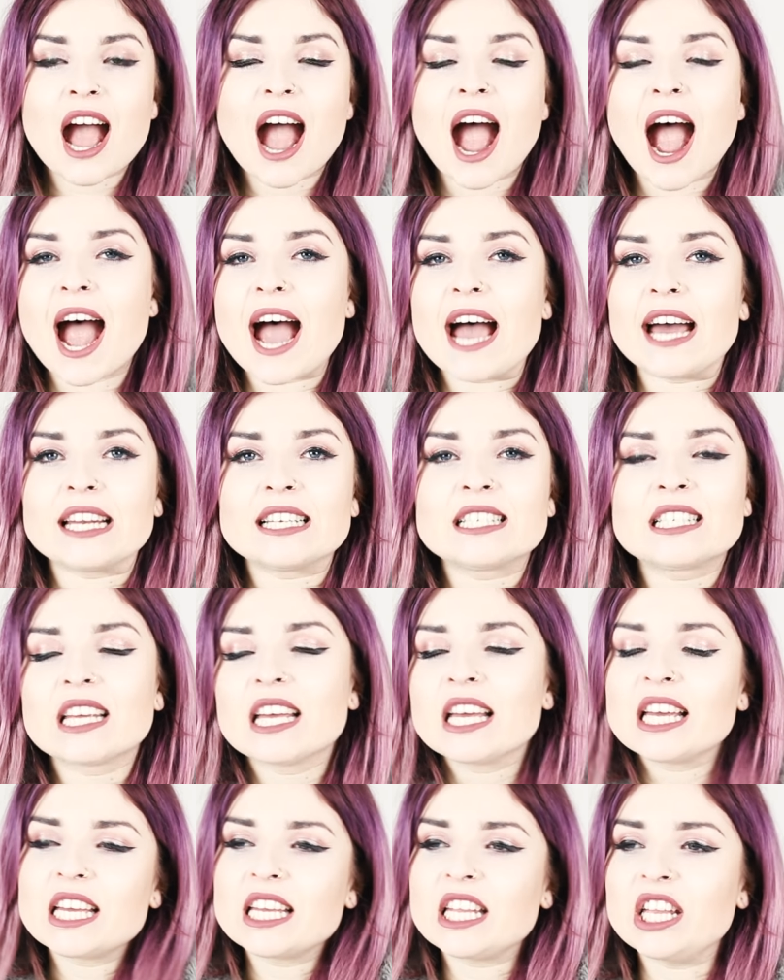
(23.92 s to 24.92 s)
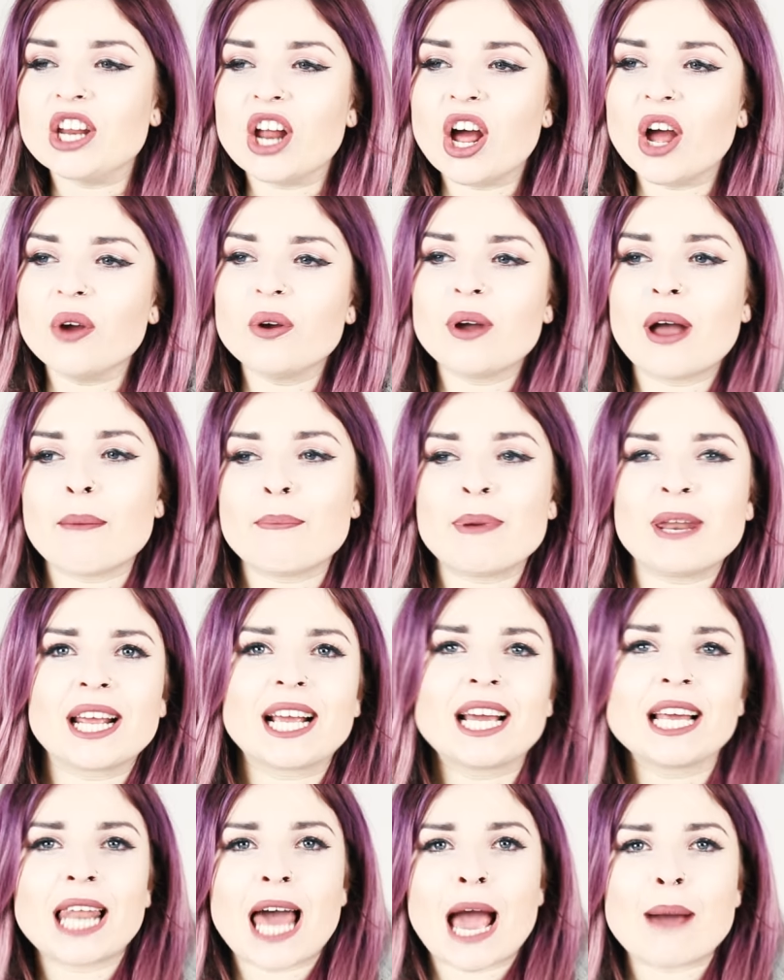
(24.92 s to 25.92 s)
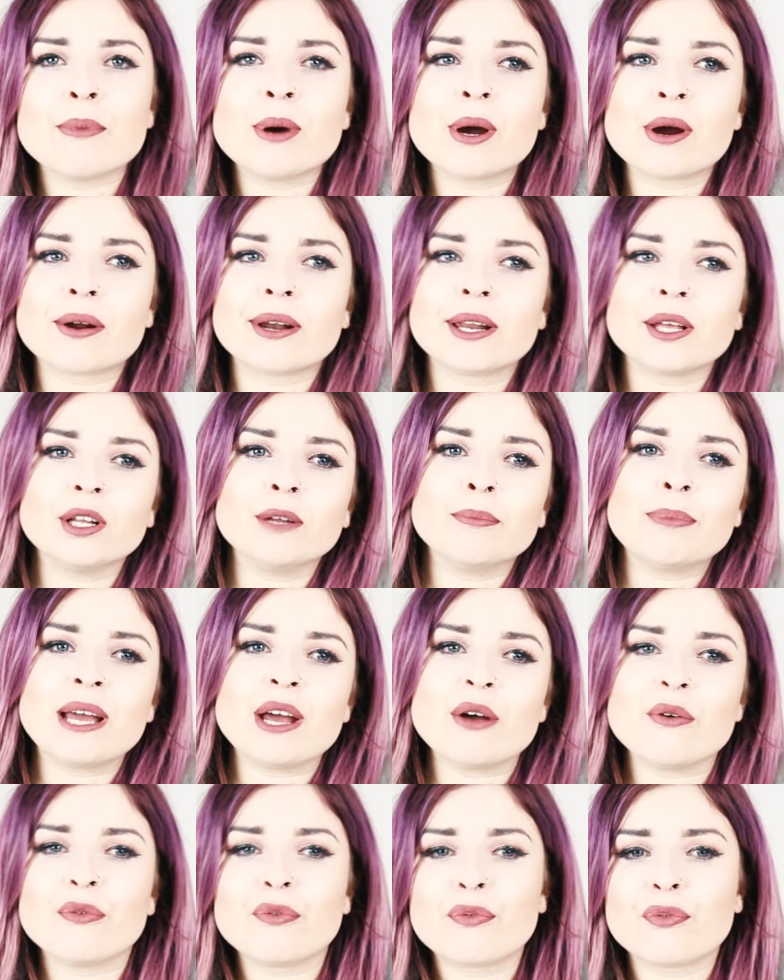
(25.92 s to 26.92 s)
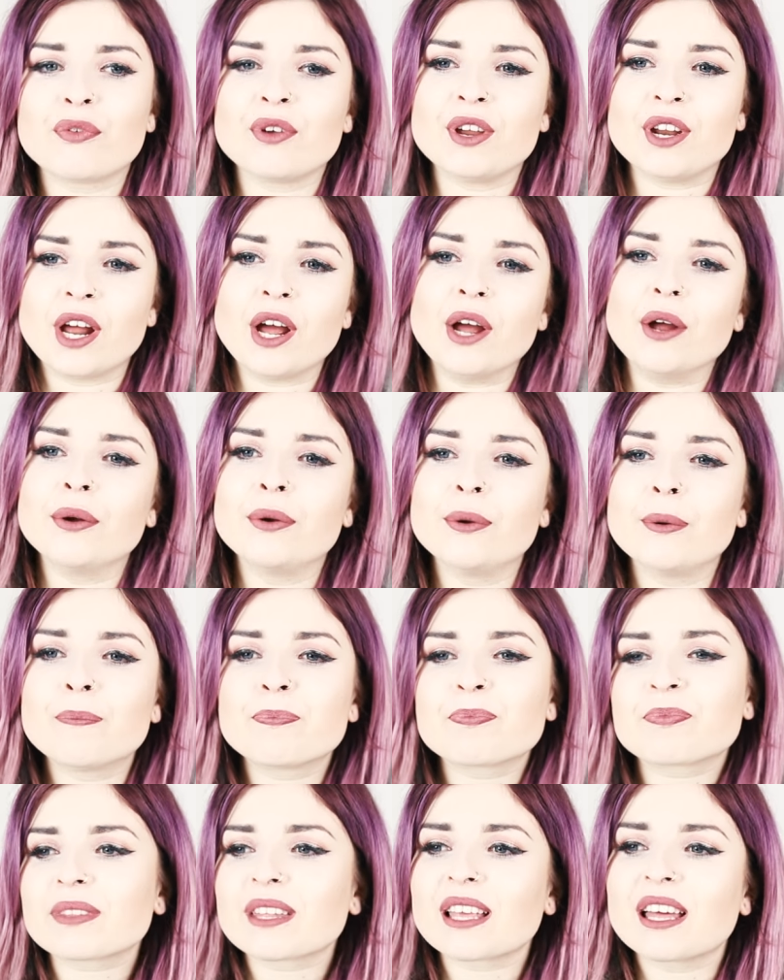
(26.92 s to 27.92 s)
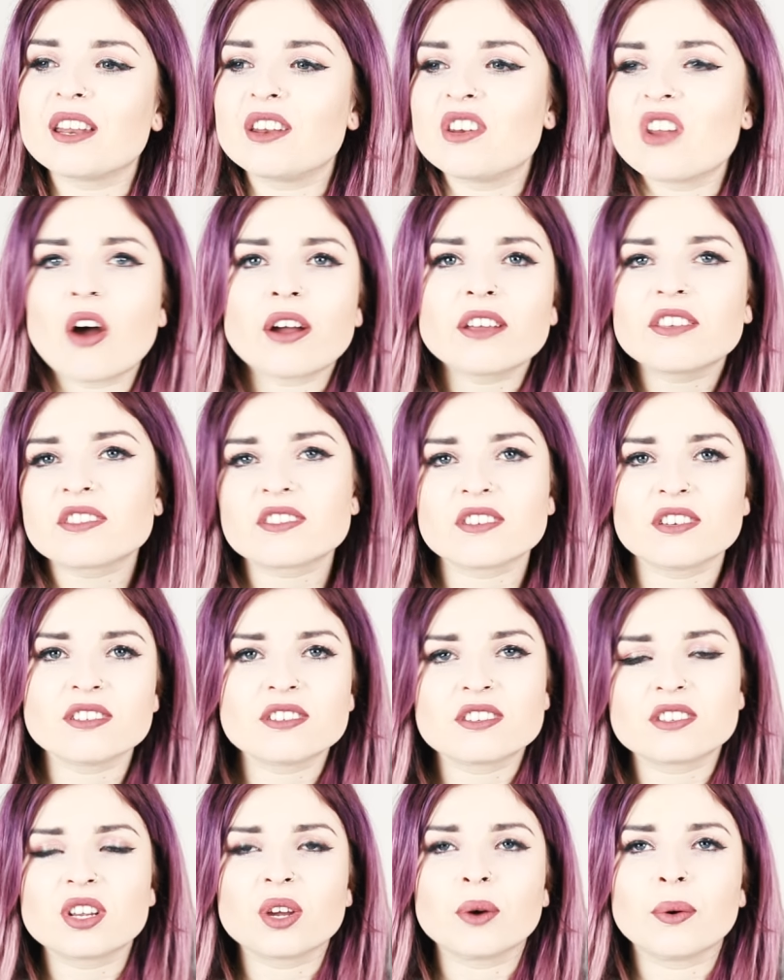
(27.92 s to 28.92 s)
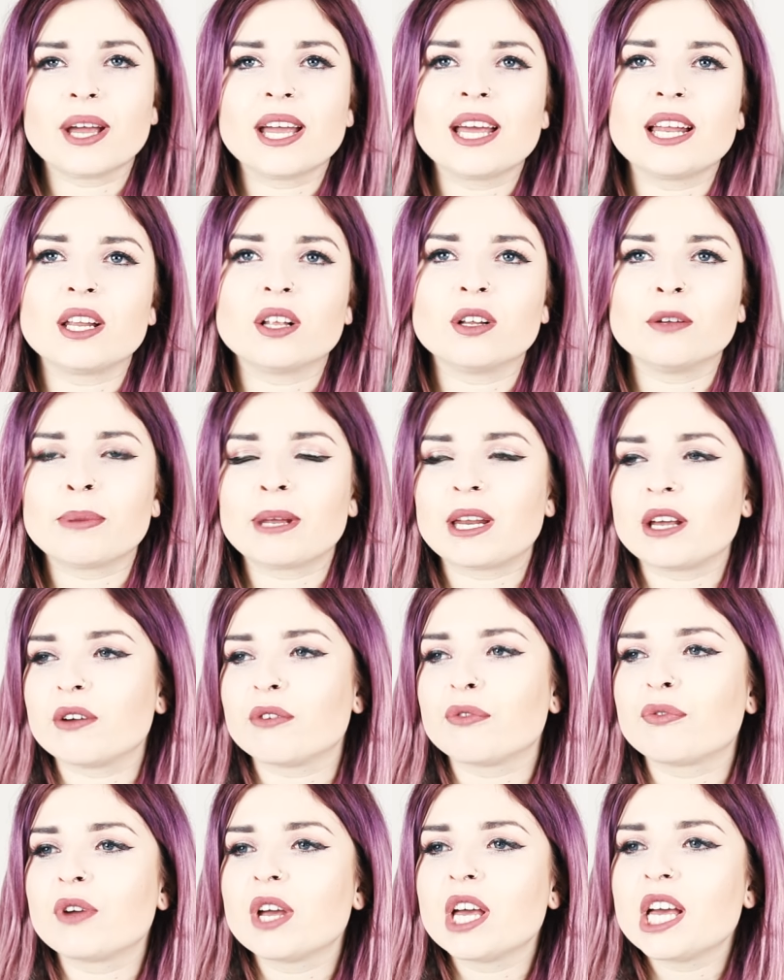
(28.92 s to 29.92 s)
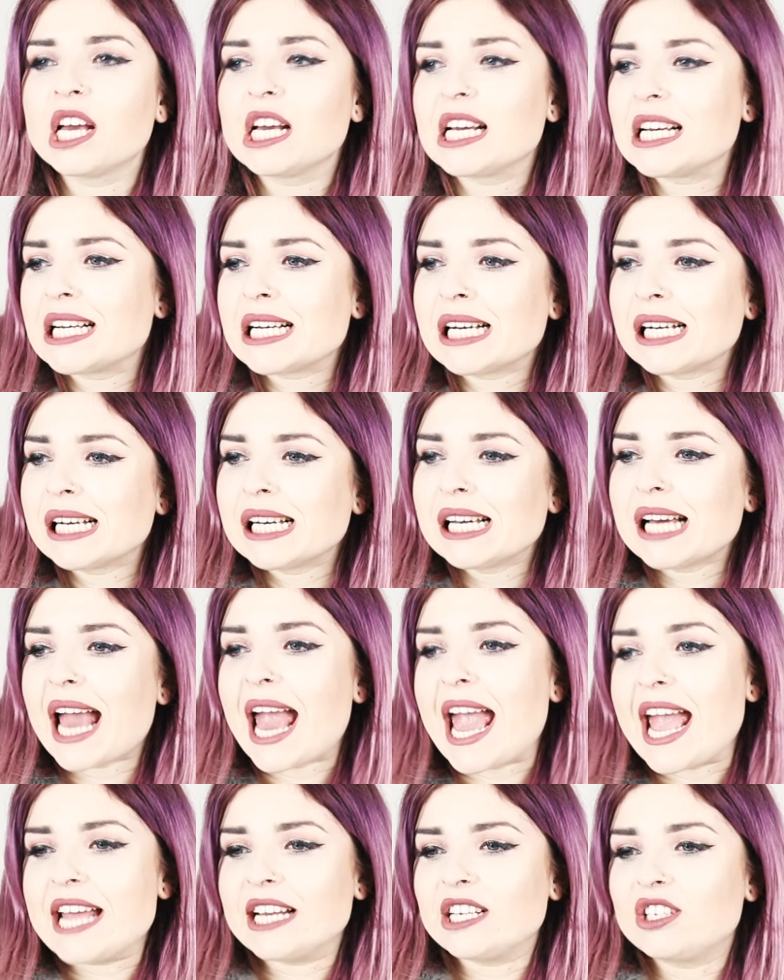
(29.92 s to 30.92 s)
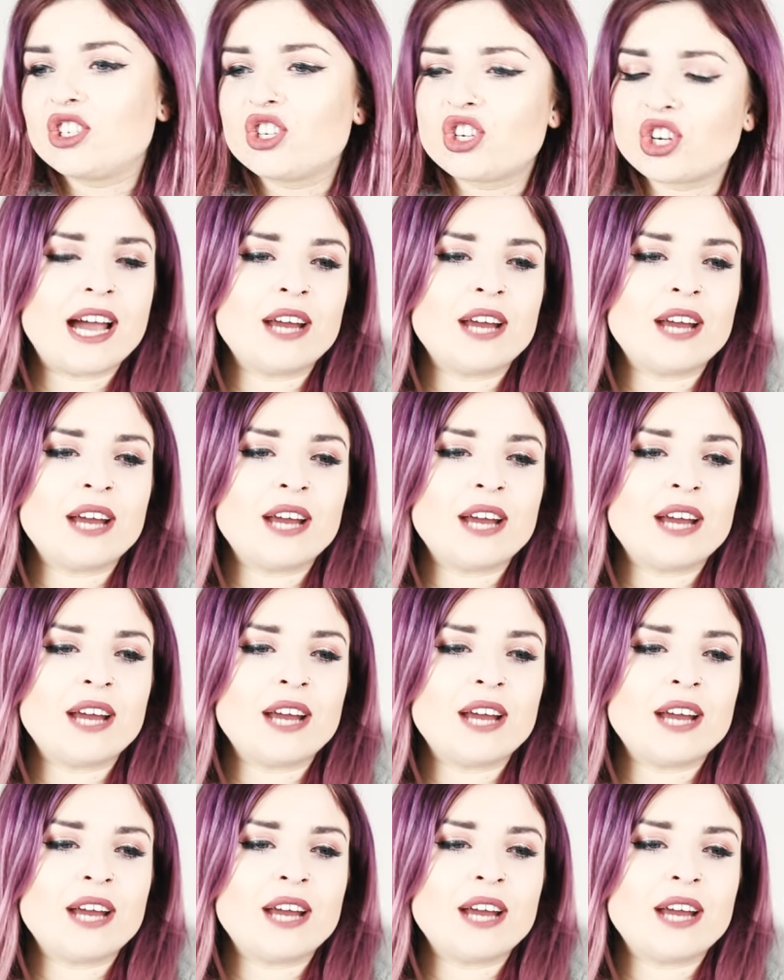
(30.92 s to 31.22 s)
add, you know, a bit of glamour, a little bit of, you know, niceness to it, a little bit of edge.